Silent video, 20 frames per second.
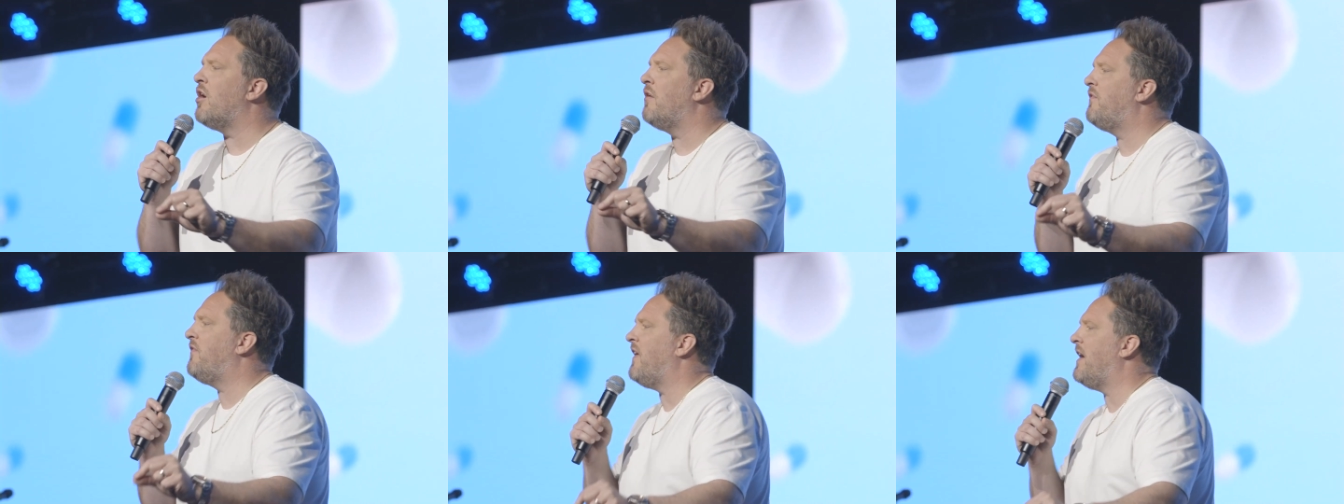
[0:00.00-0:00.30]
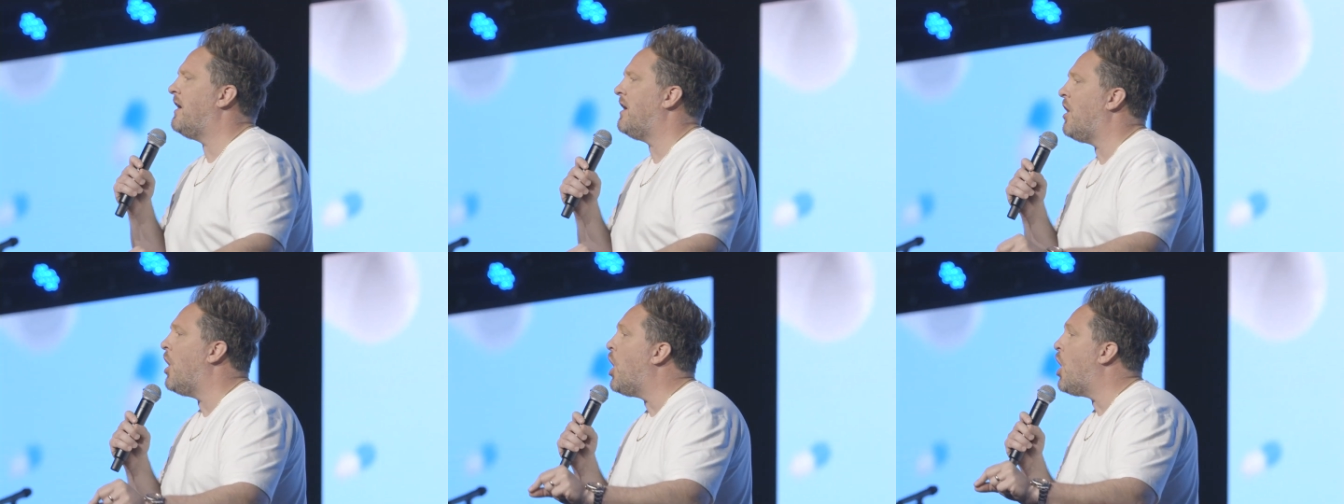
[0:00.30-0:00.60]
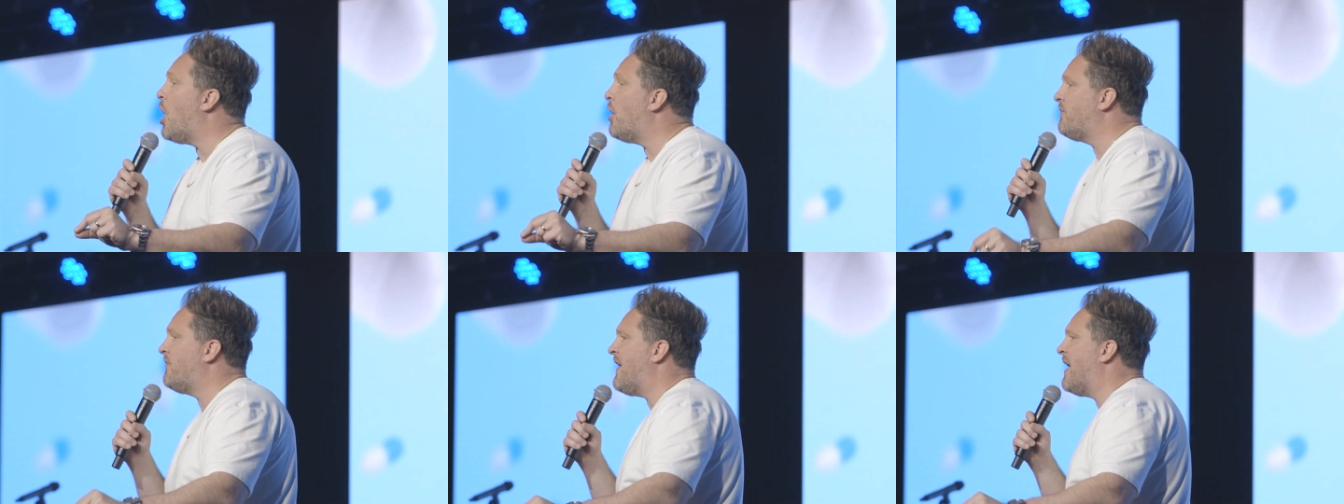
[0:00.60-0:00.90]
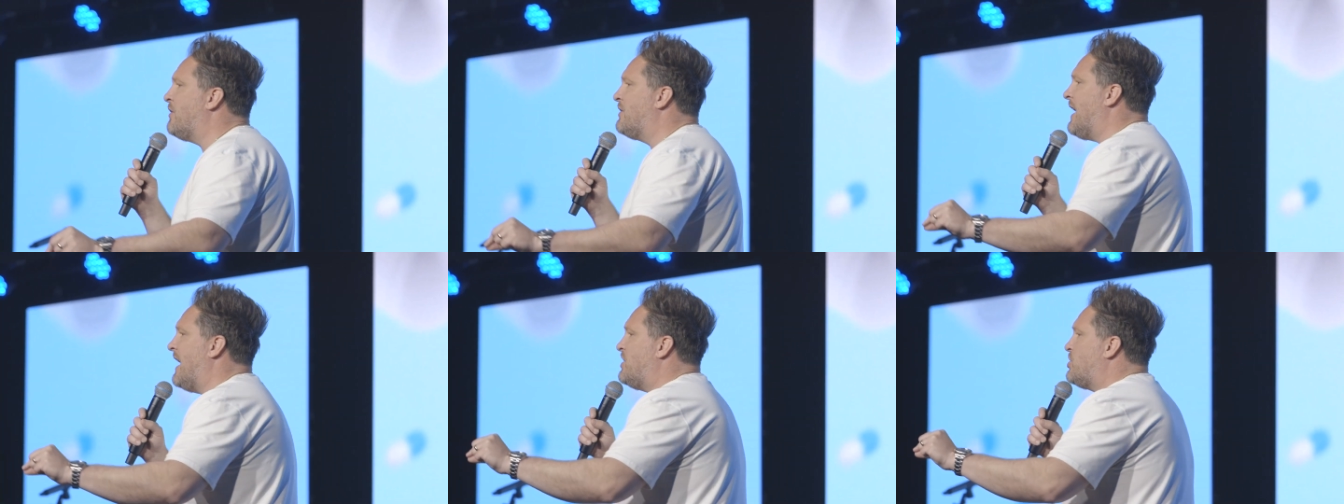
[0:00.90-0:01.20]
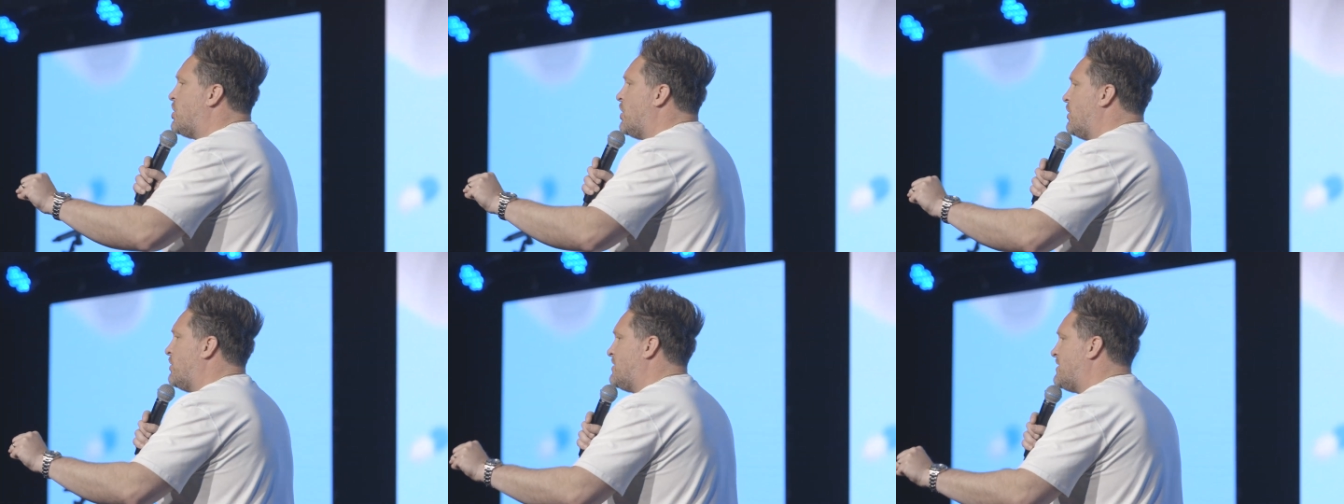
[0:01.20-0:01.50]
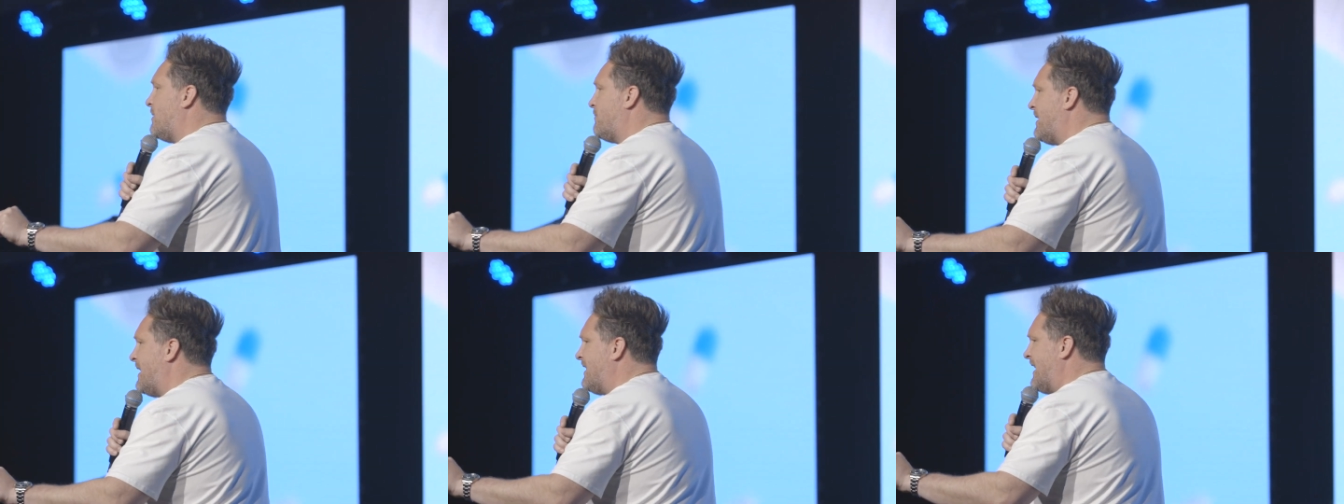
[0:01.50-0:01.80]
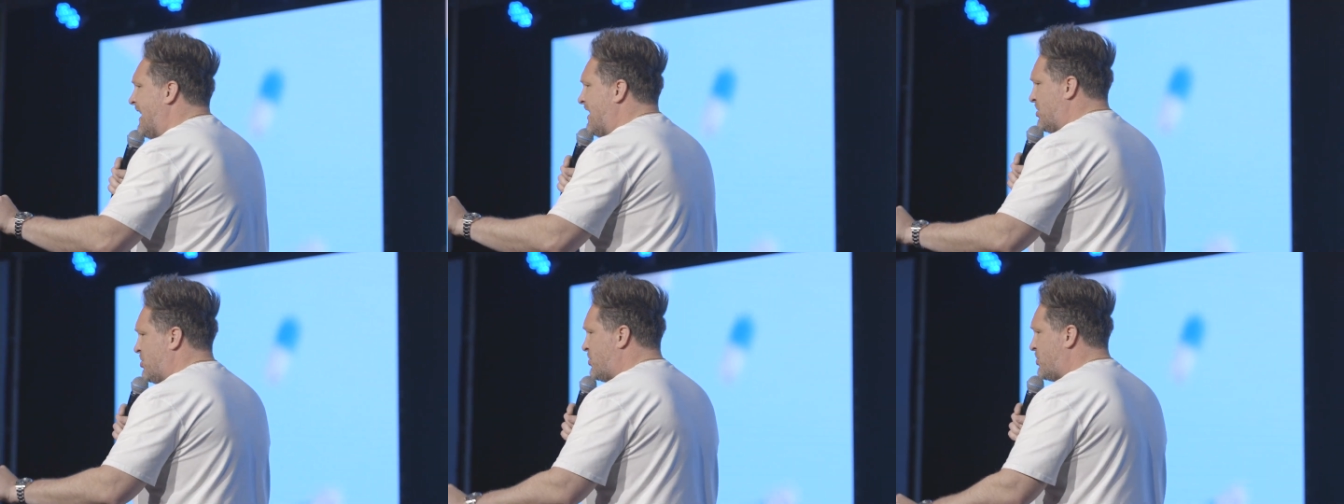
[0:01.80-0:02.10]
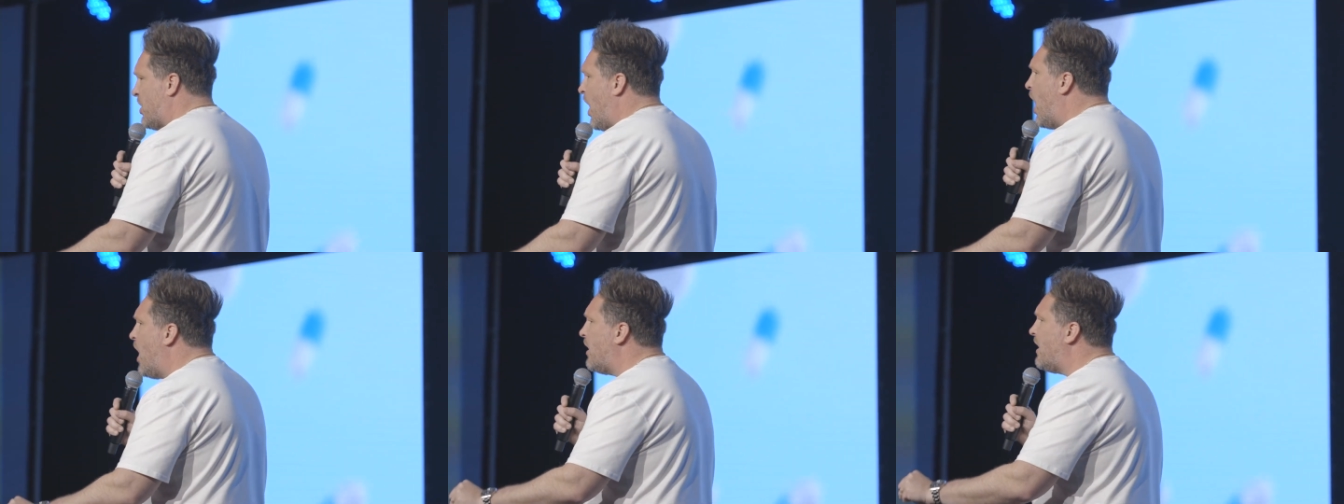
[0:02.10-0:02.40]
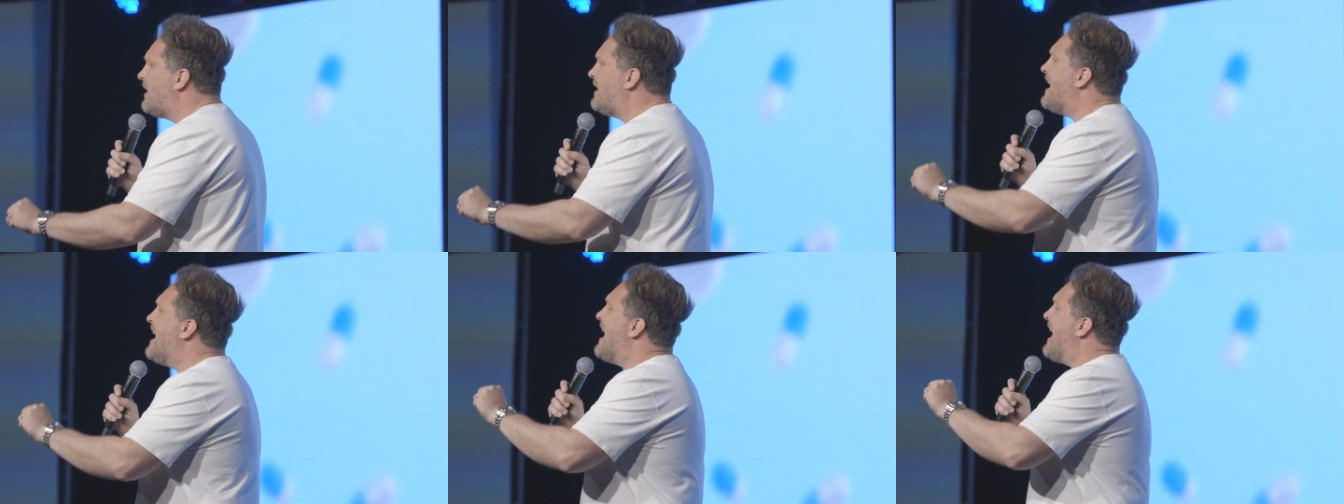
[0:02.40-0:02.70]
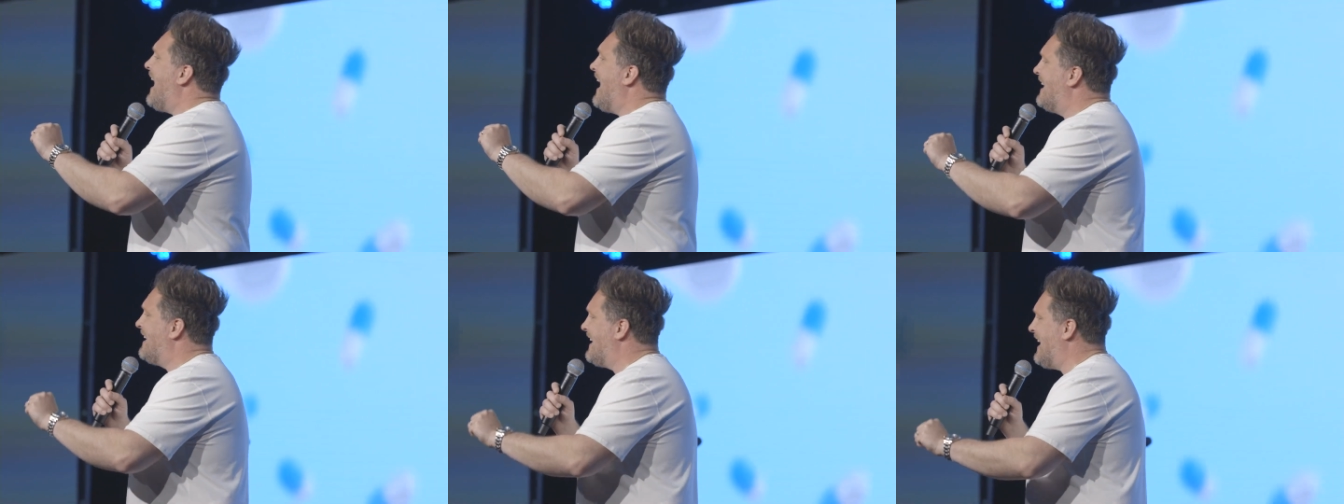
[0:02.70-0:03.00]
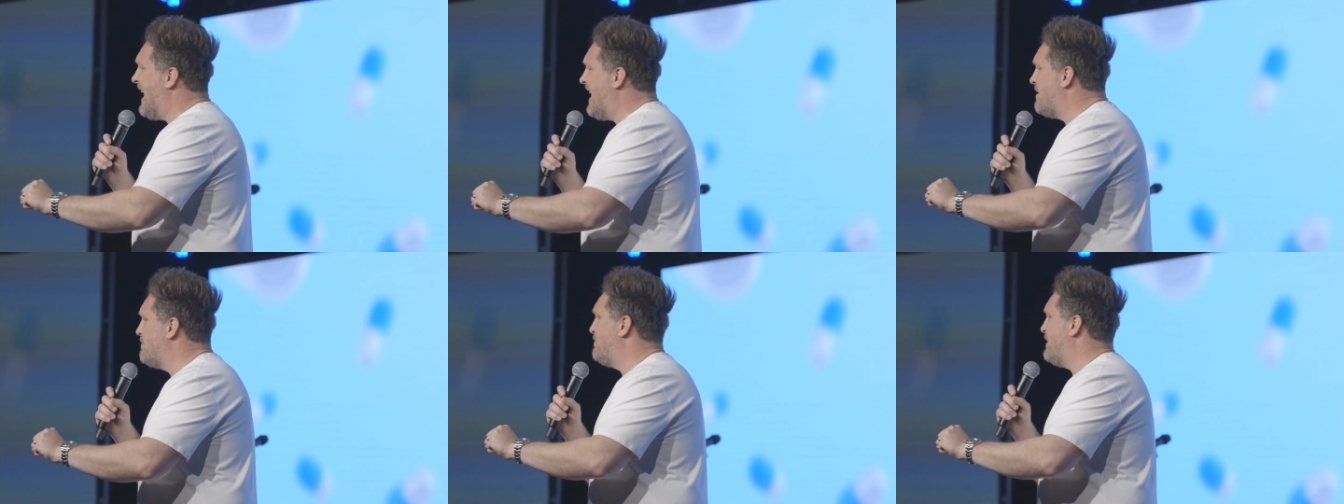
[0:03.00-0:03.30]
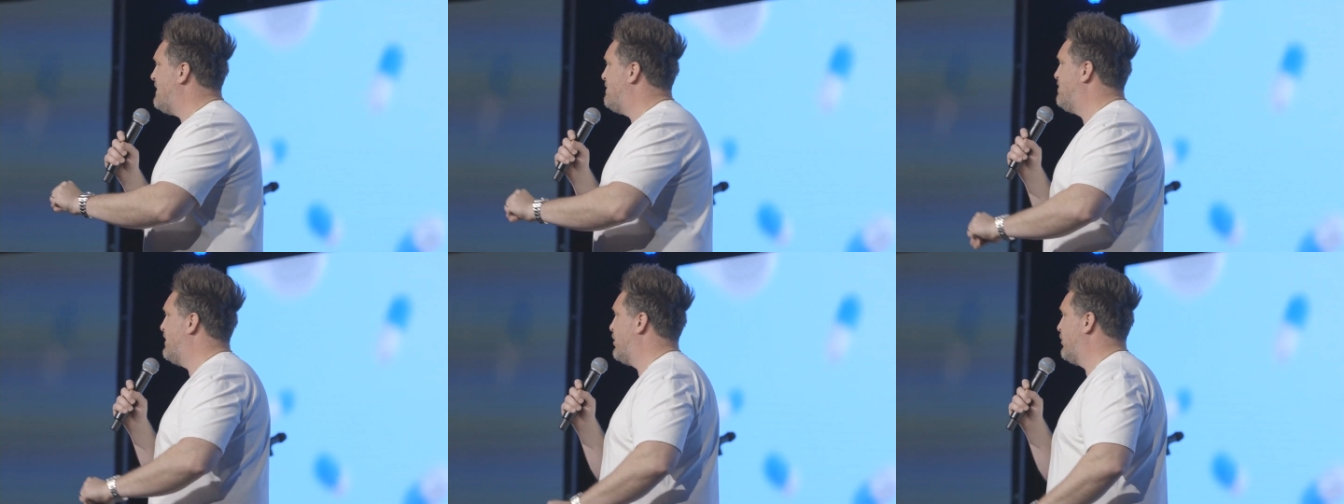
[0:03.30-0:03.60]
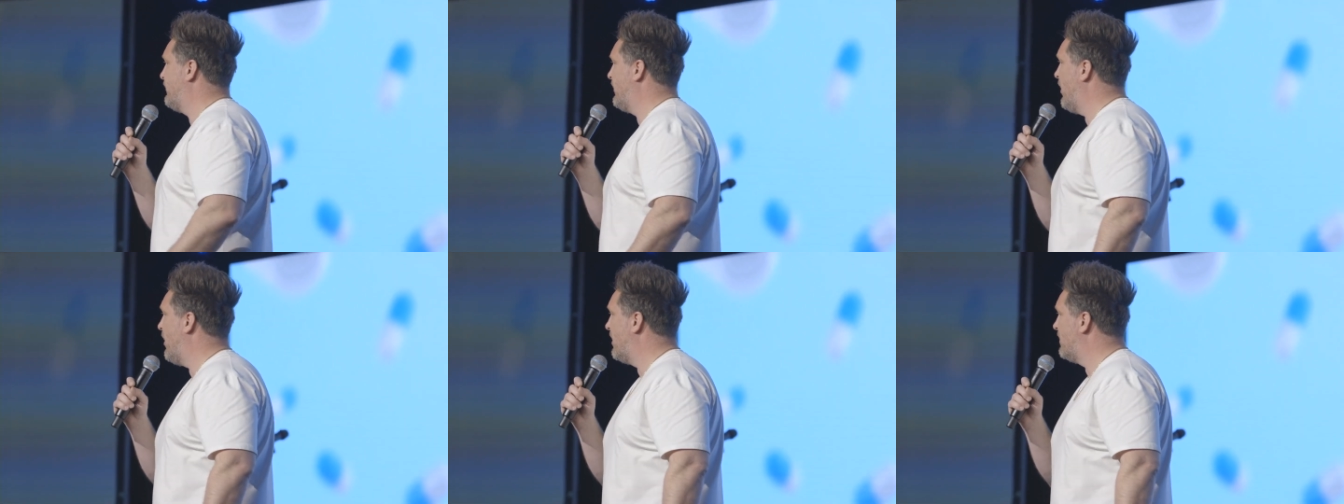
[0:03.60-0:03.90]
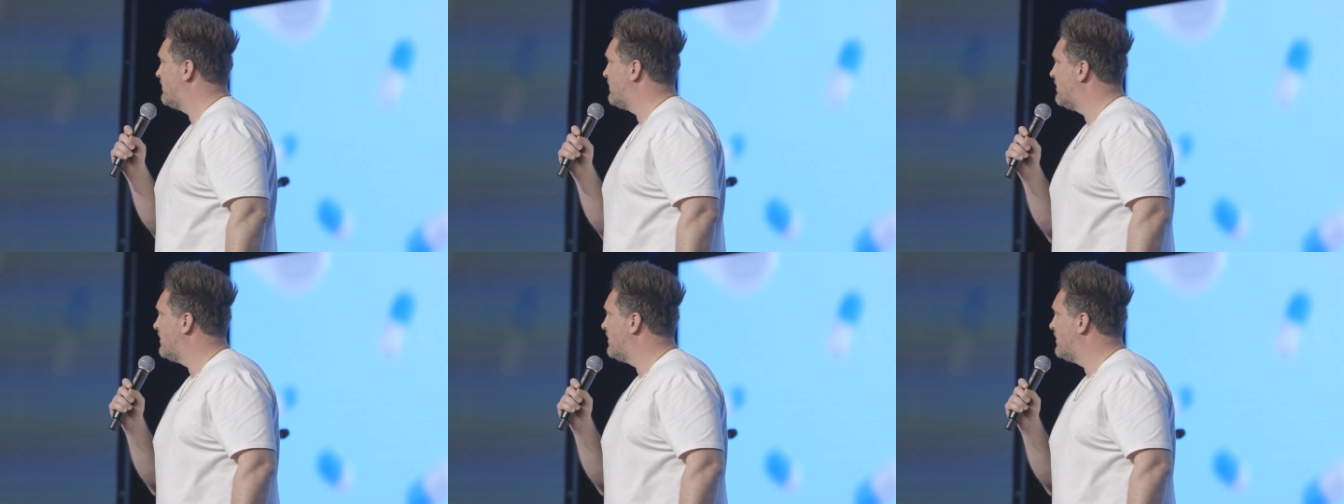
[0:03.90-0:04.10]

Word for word: fa- our foundation on something that is solid and can be built on.